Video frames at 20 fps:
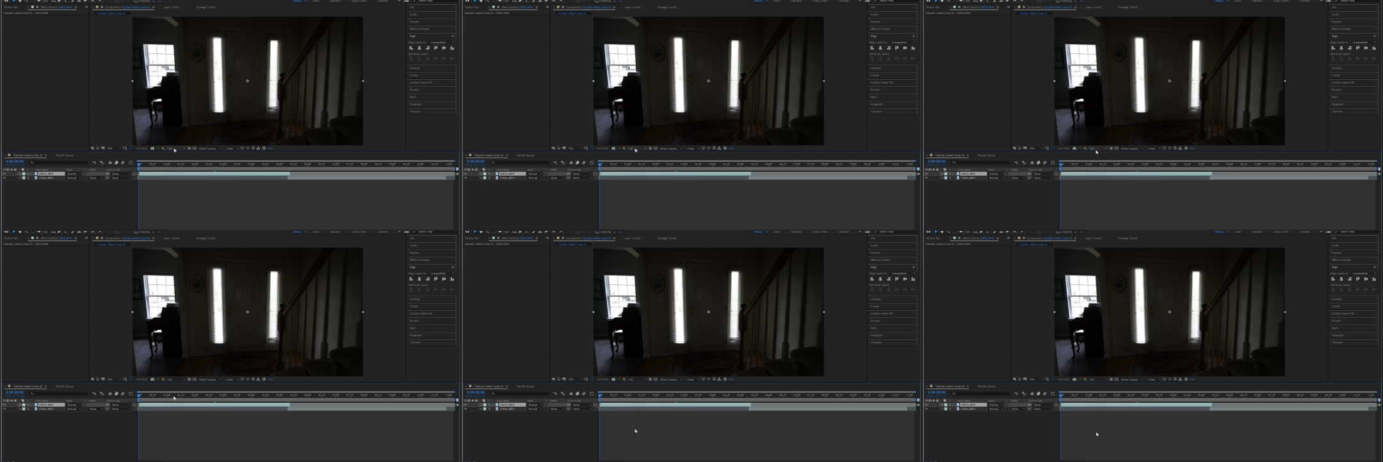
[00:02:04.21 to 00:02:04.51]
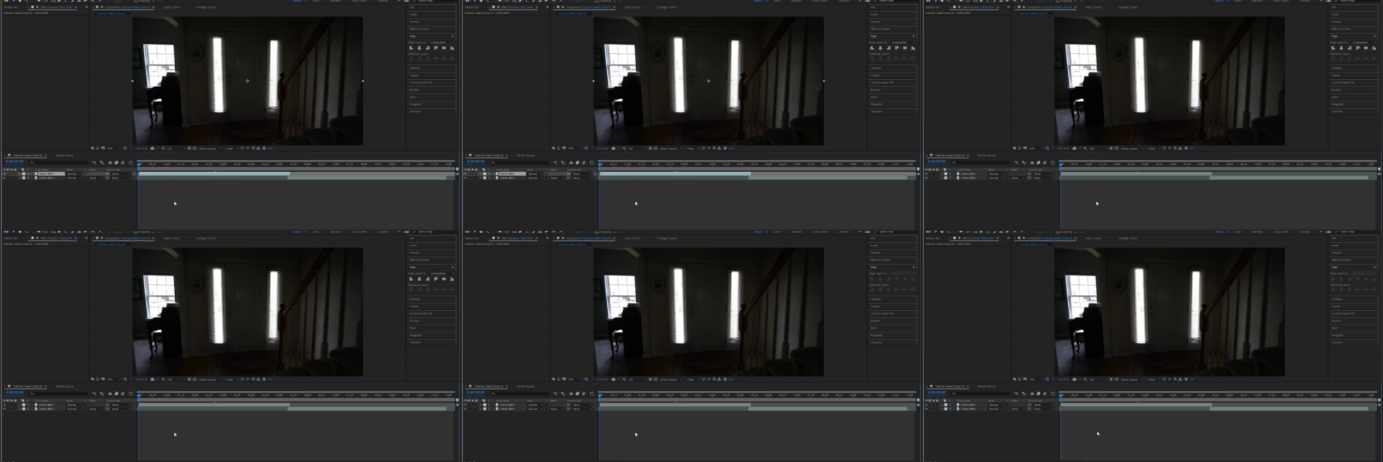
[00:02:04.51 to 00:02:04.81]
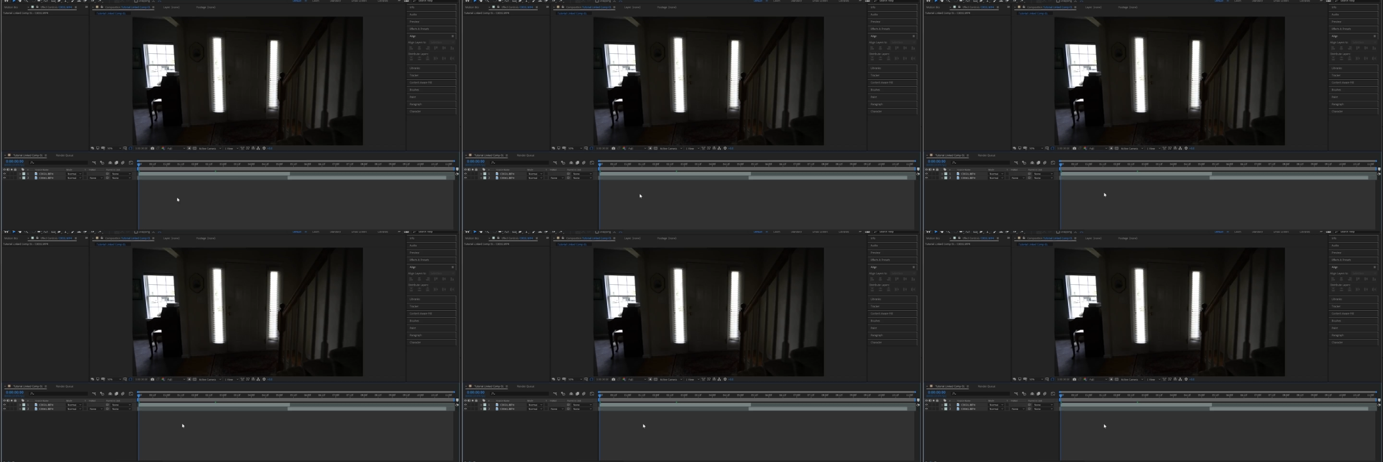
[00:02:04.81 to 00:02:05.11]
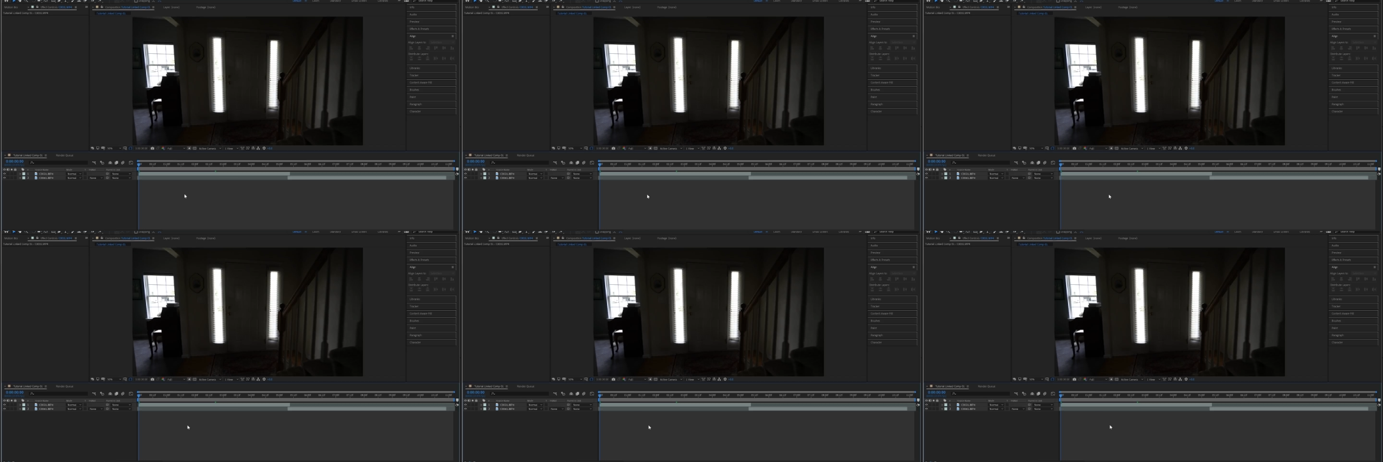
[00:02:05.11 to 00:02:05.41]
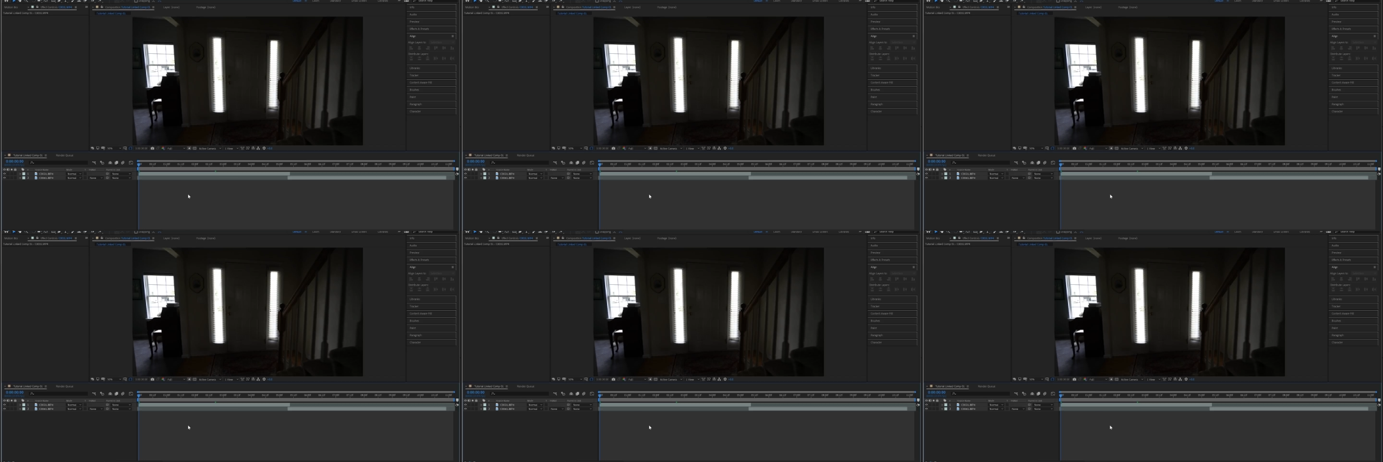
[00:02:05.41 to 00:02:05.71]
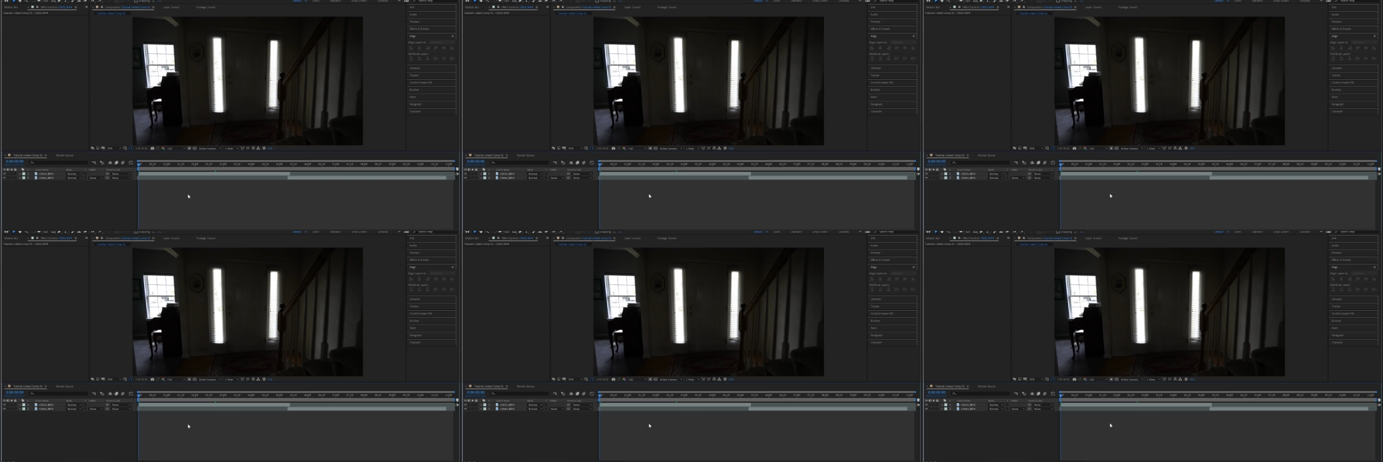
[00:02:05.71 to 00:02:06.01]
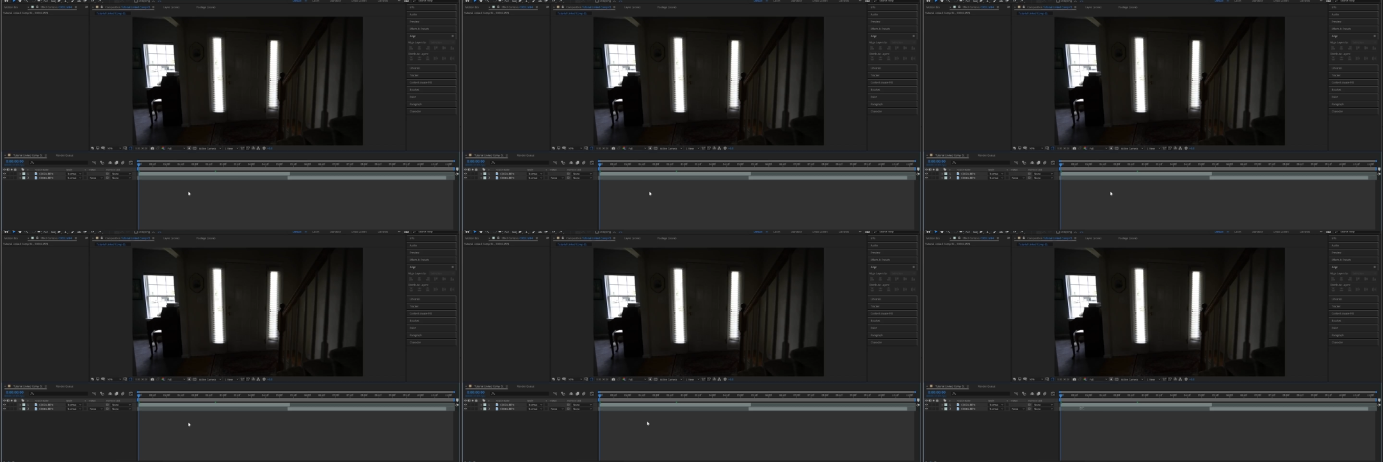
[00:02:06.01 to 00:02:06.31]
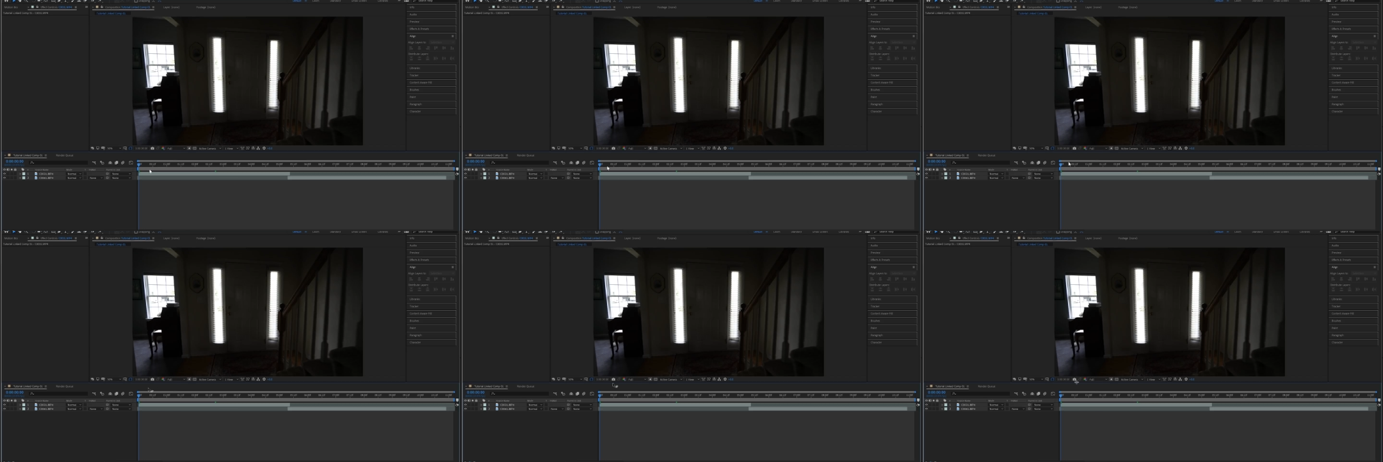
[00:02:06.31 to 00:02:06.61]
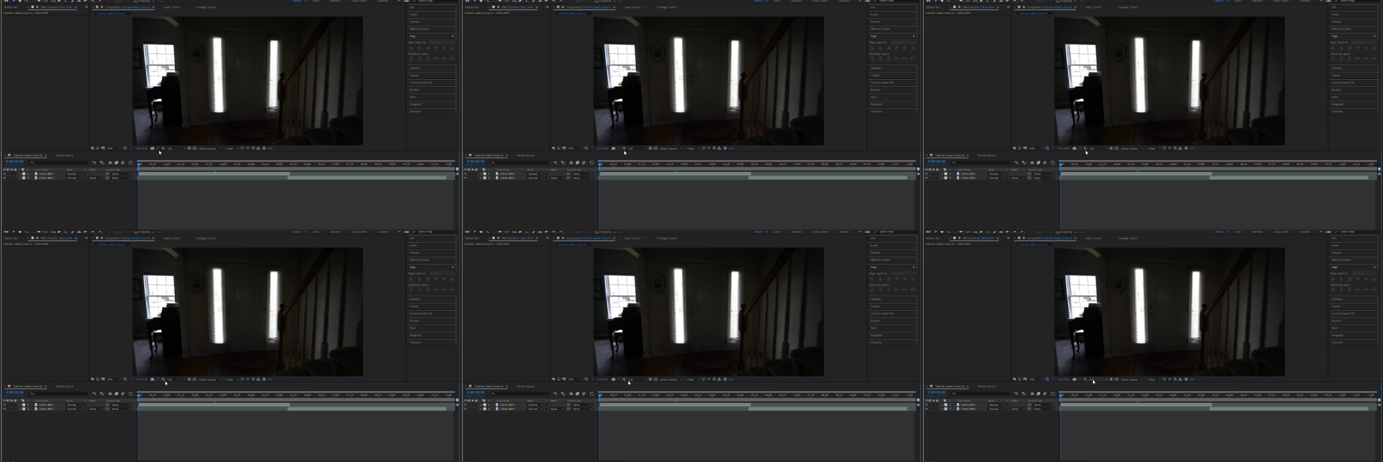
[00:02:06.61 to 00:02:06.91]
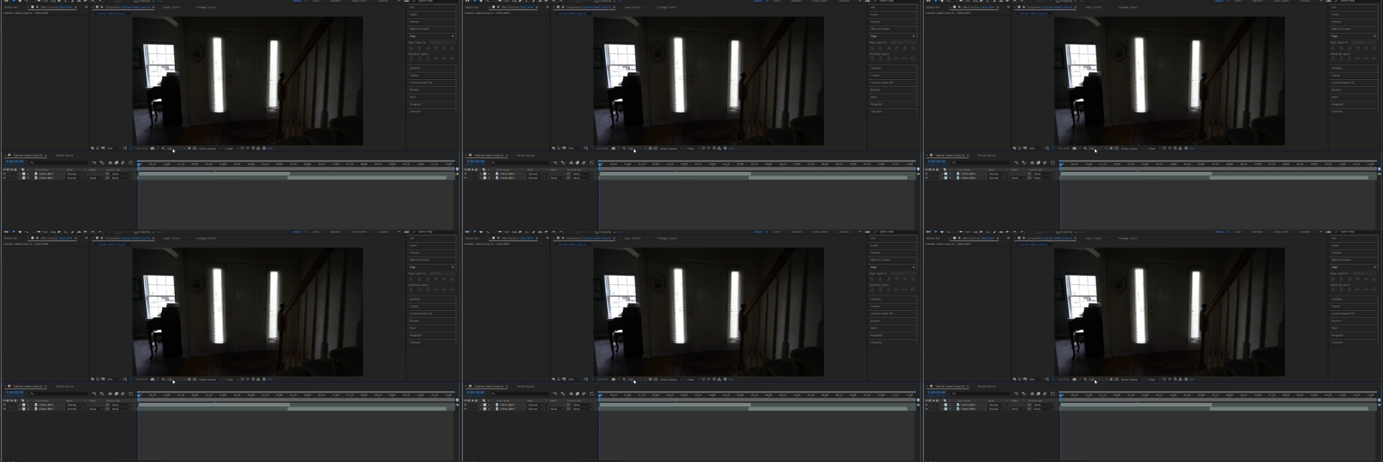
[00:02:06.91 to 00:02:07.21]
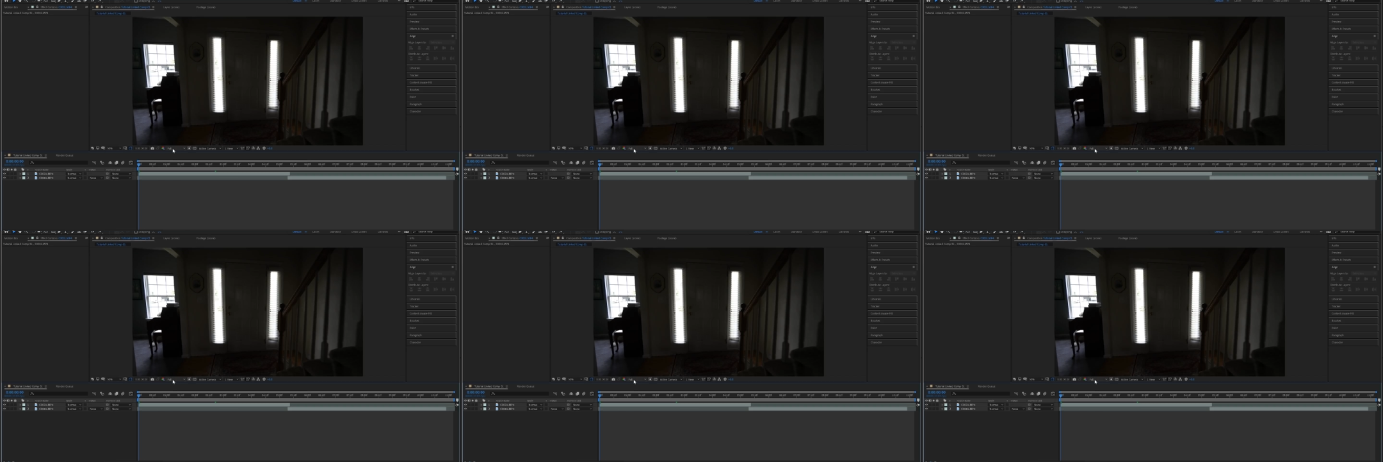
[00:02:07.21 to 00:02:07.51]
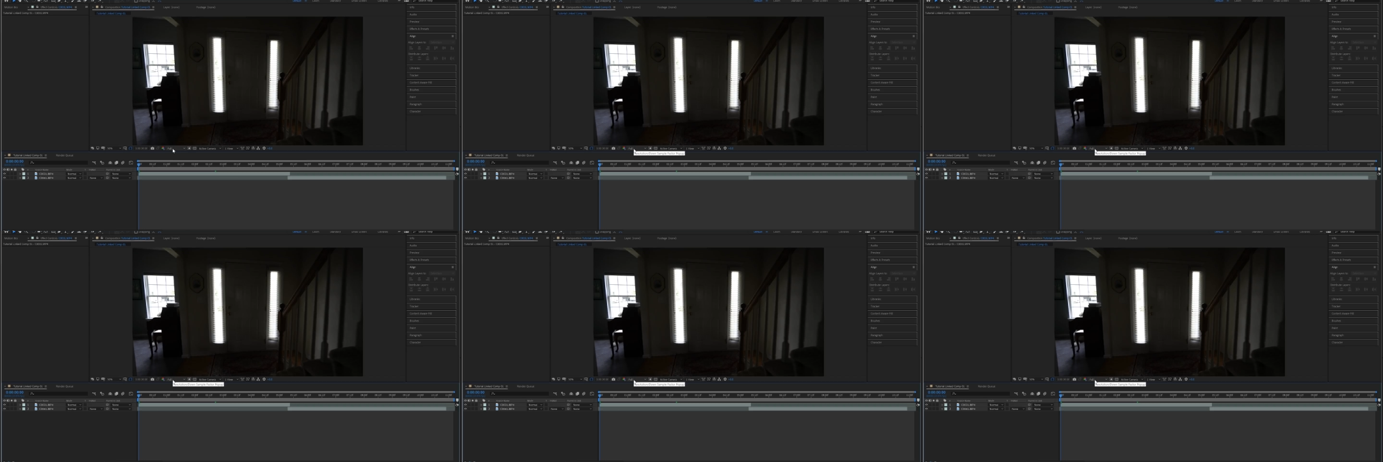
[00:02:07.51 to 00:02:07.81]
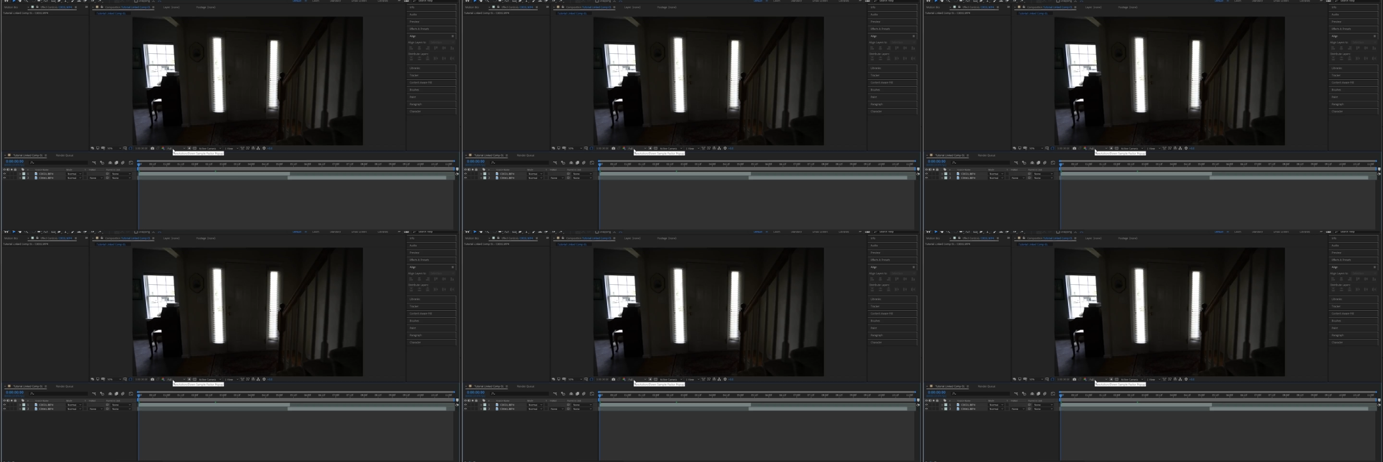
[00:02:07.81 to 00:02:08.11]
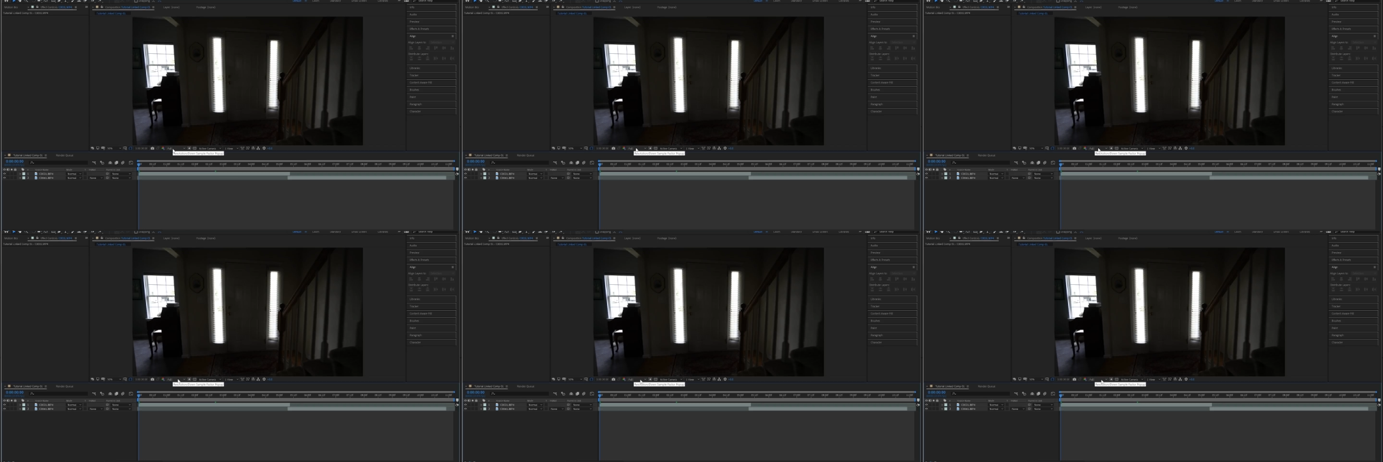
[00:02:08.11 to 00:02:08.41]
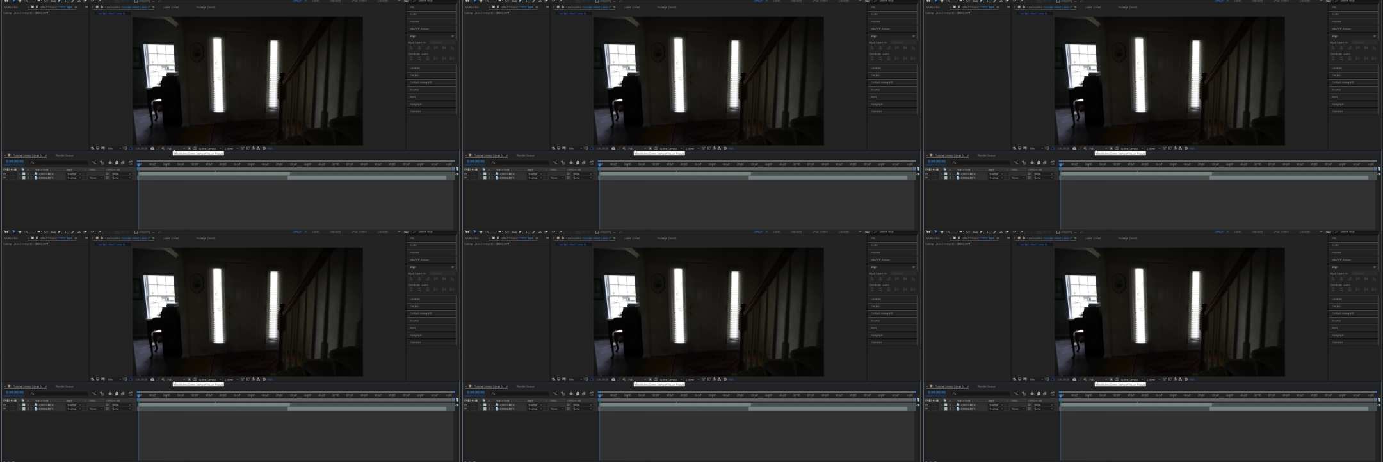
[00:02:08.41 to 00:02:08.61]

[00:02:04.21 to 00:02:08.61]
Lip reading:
(no speaker visible)